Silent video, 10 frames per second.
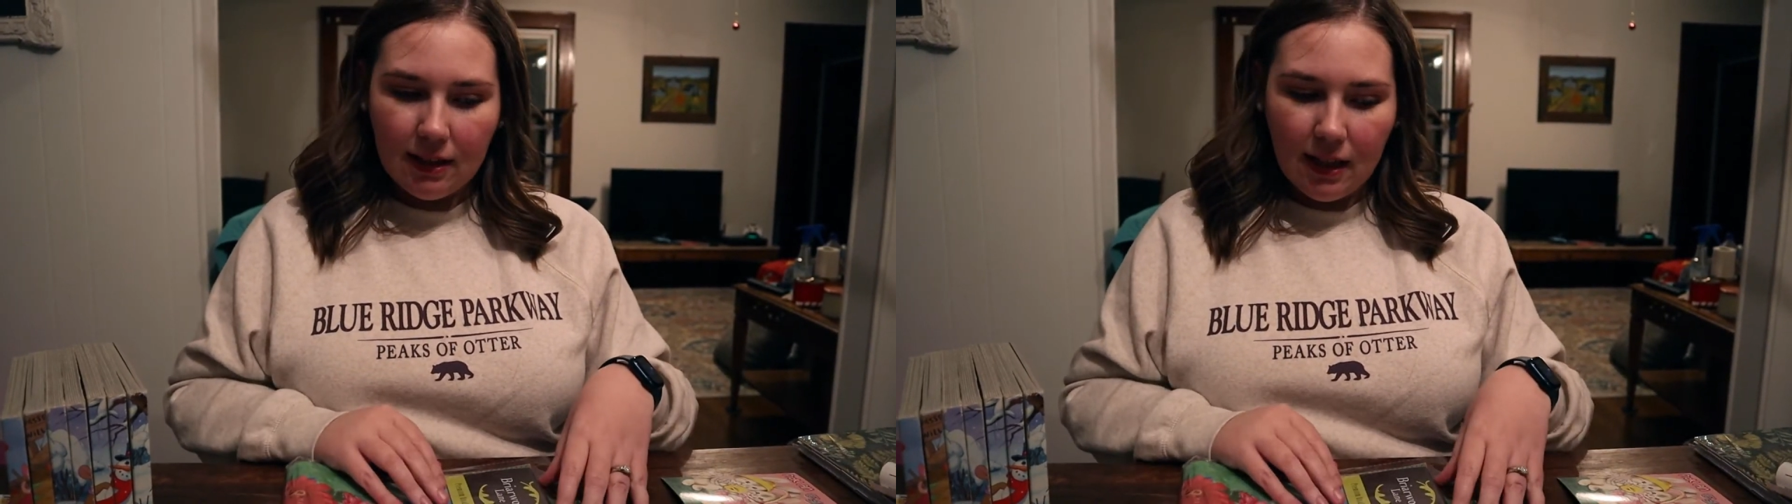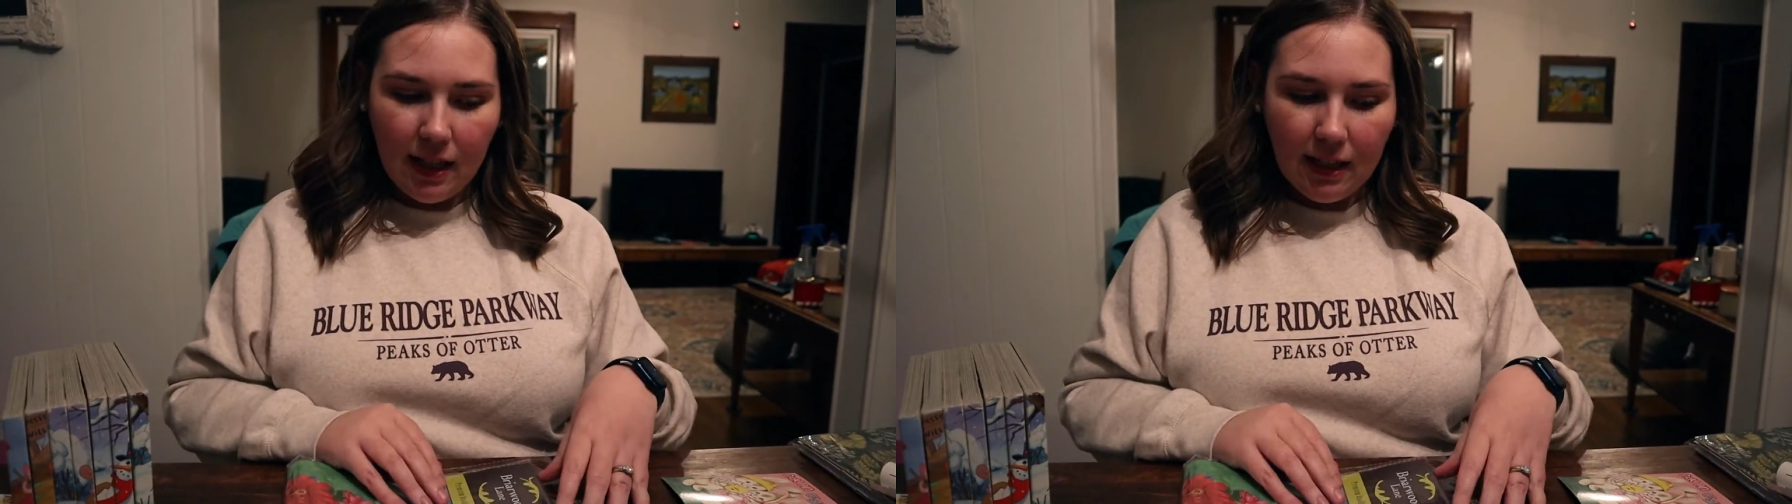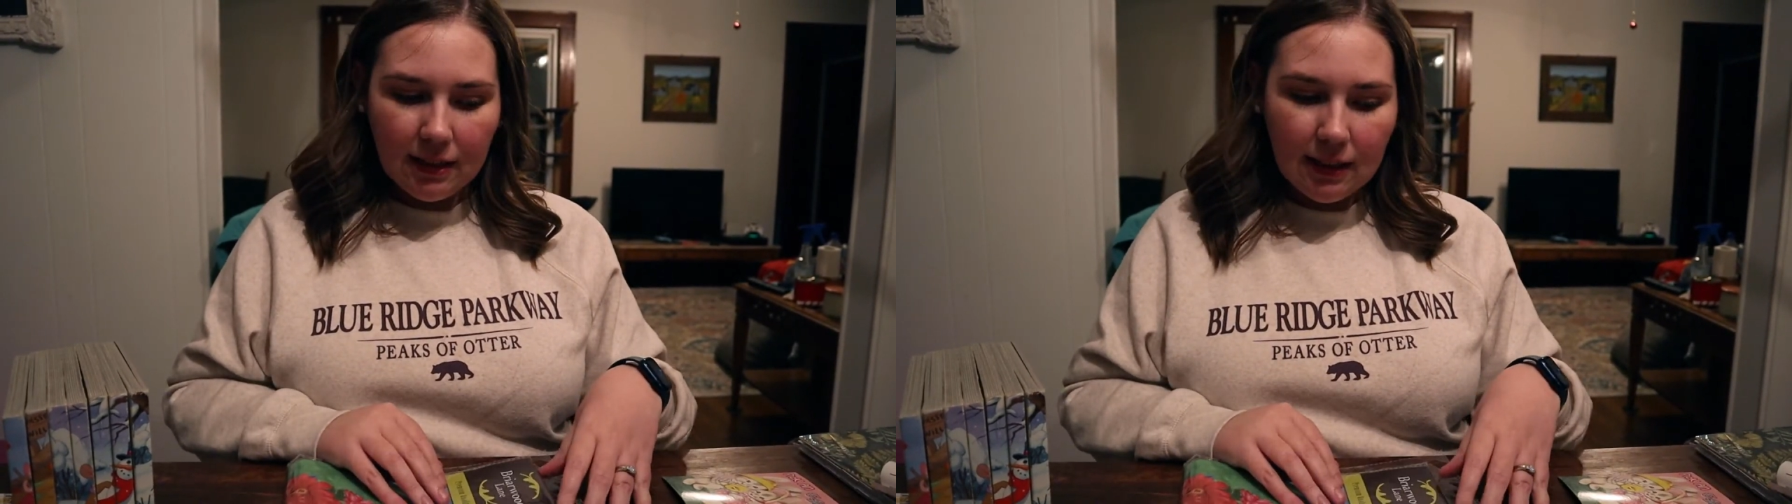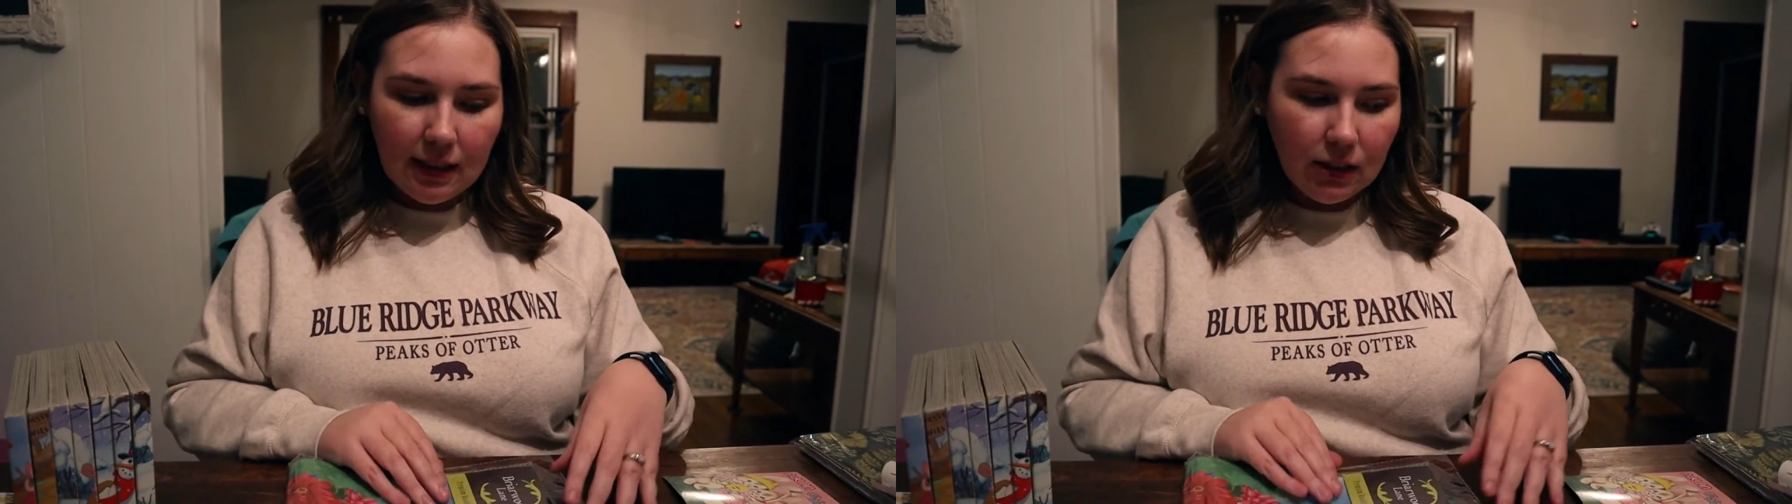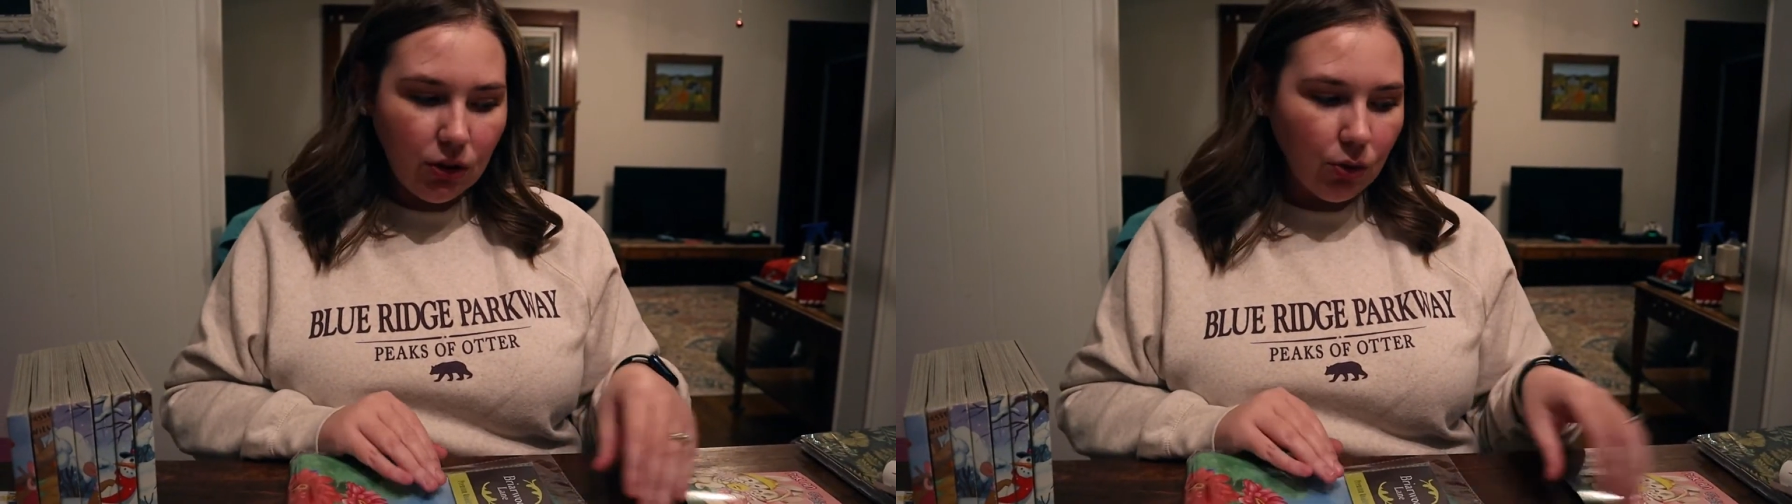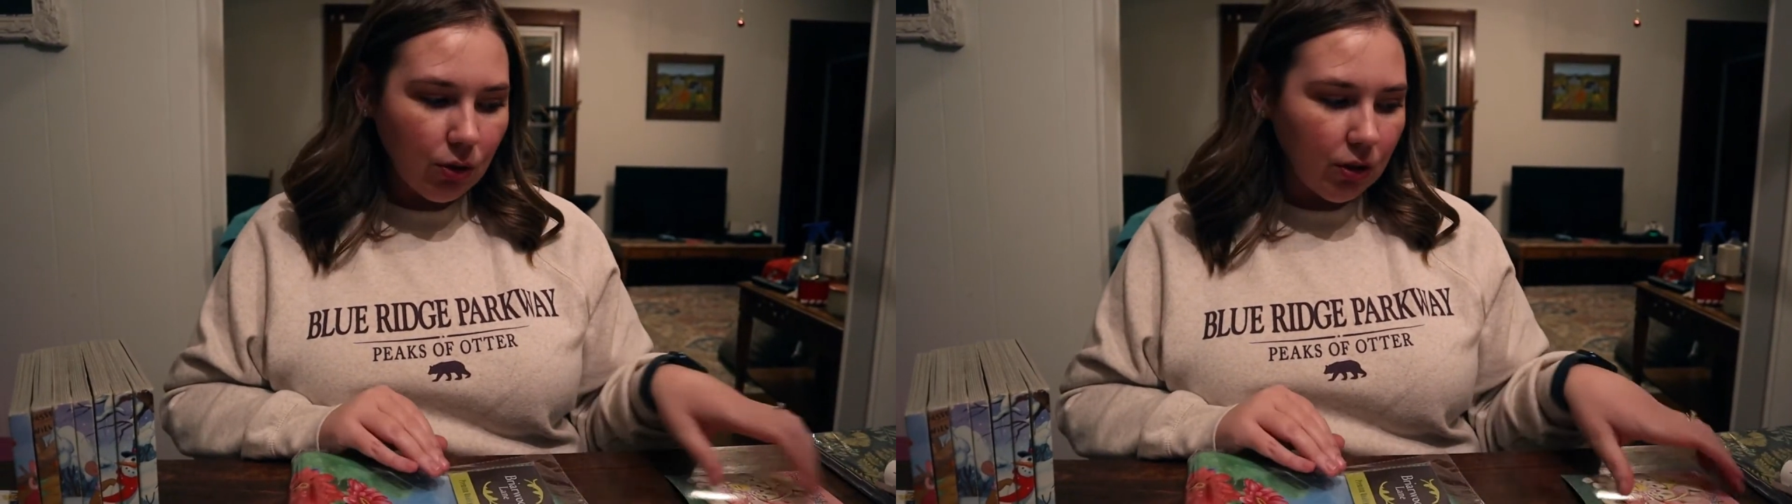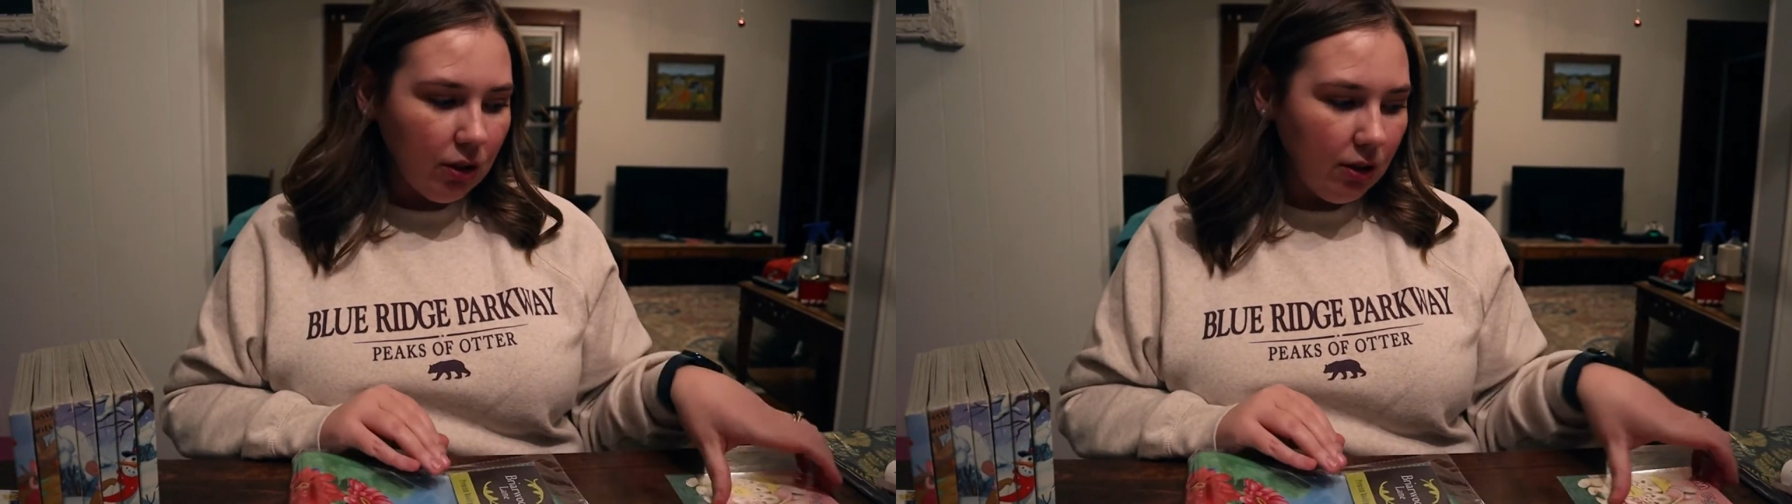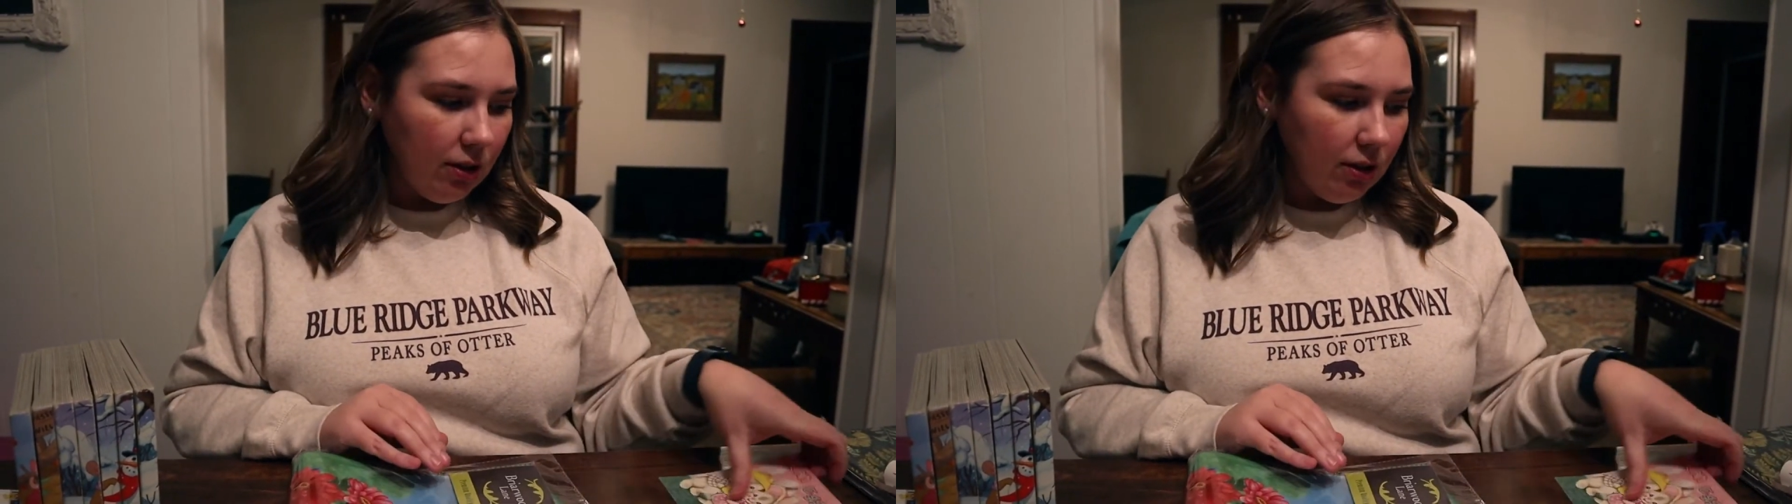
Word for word: the antique store,